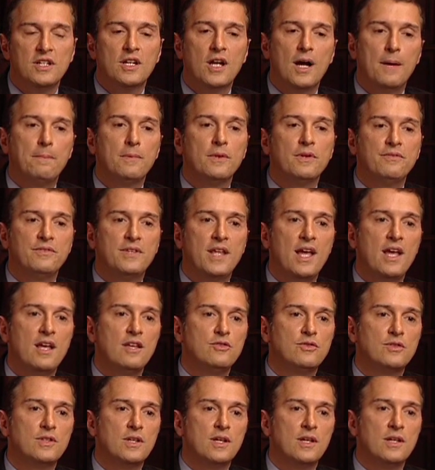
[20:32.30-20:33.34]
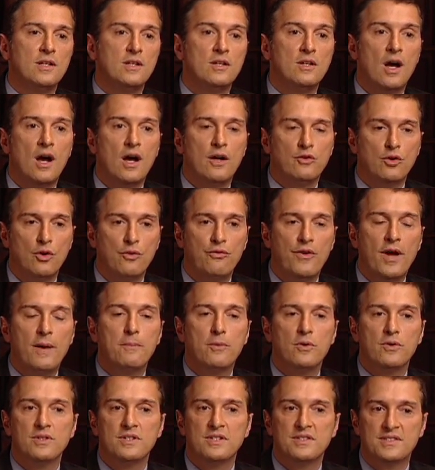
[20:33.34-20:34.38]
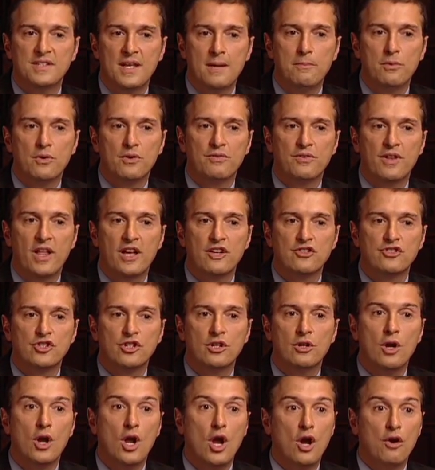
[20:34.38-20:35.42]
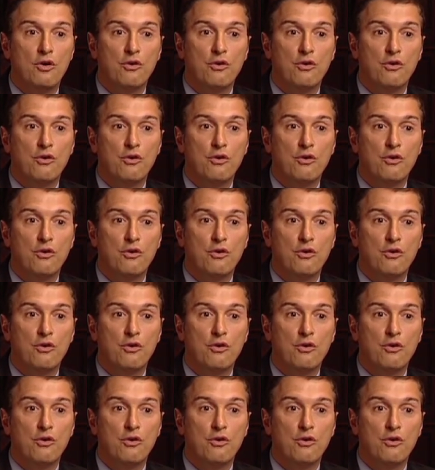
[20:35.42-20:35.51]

a couple of days in uh, November and December of last year